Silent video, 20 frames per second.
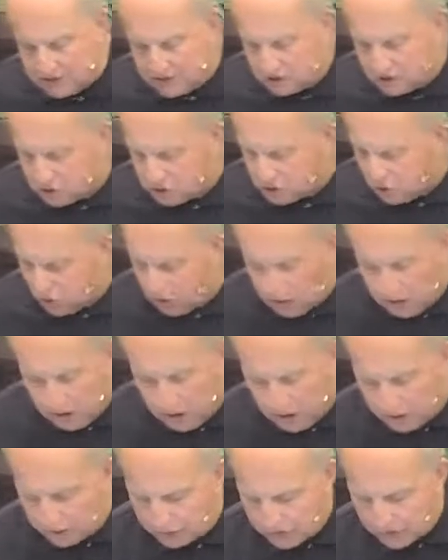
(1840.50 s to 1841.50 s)
in stark
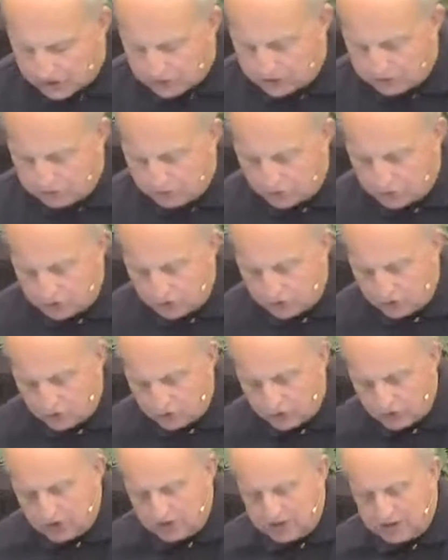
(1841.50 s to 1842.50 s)
contrast to most of the
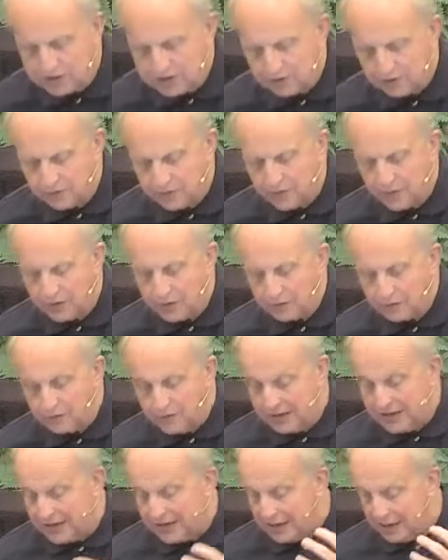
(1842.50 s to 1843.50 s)
treaties of
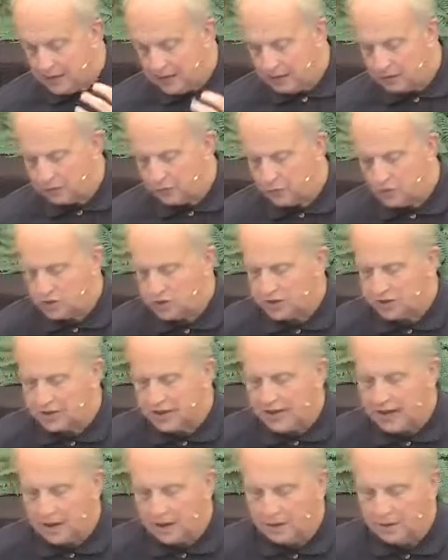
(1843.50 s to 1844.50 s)
then and unfortunately
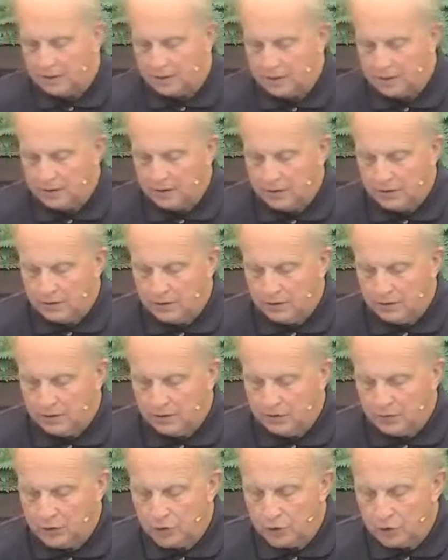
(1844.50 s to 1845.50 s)
now.
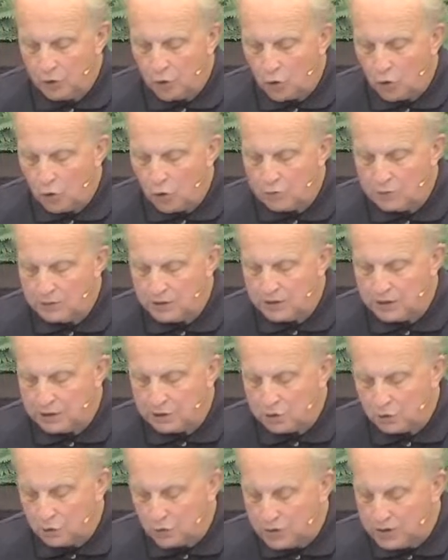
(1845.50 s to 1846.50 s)
The norm in an
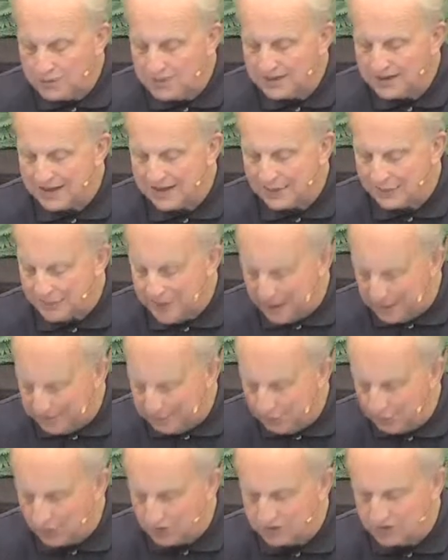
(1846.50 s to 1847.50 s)
agreement at
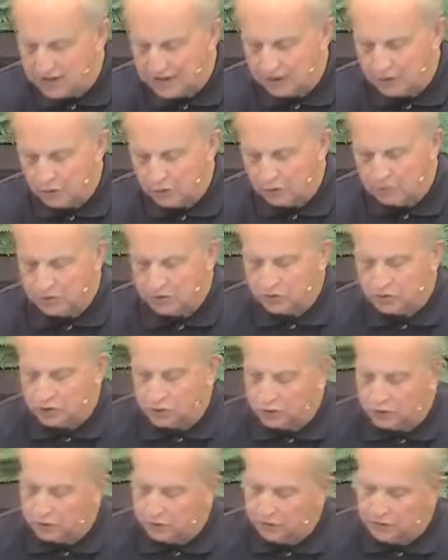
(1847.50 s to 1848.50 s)
that point in time would have been
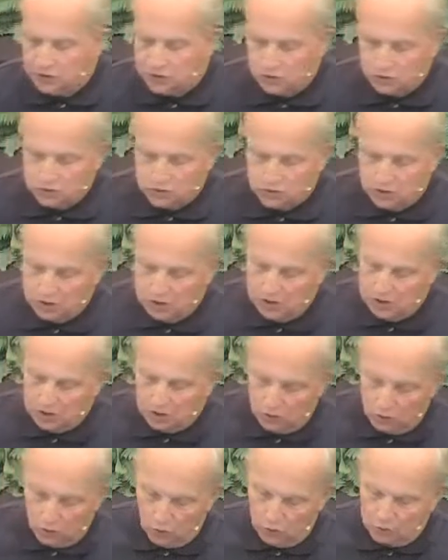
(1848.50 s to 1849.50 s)
two individuals,
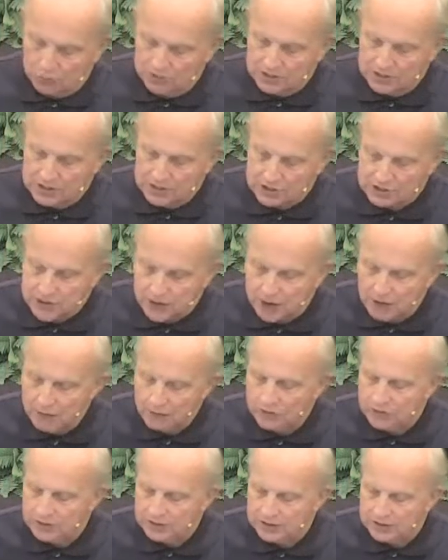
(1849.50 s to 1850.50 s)
normally a
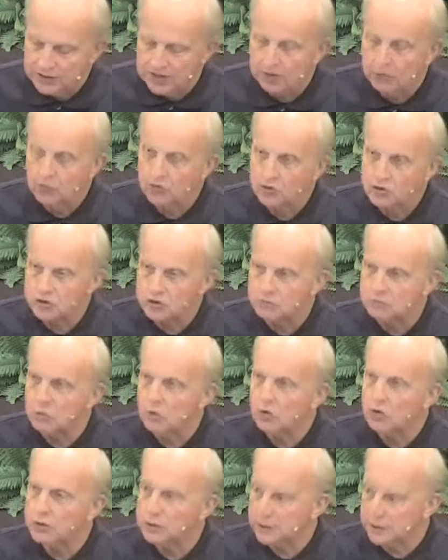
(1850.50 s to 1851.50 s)
sovereign king with a
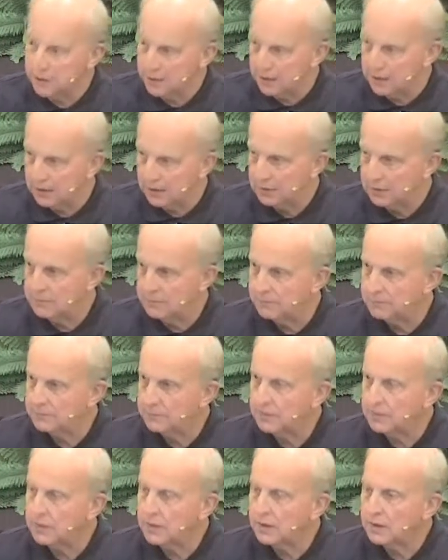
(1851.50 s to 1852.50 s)
subordinate king.
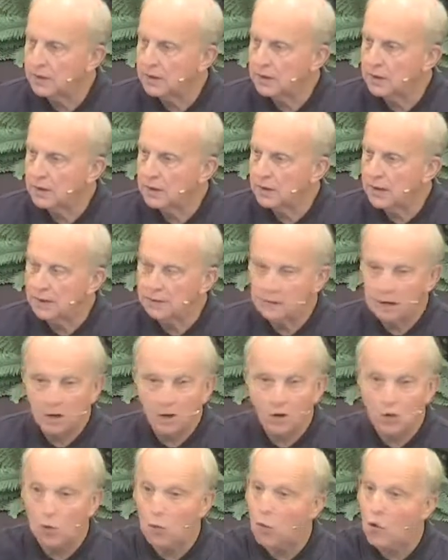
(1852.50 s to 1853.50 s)
I'm not
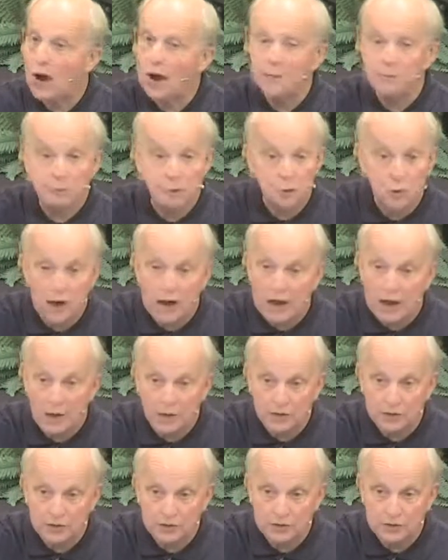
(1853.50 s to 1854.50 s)
going to wipe you out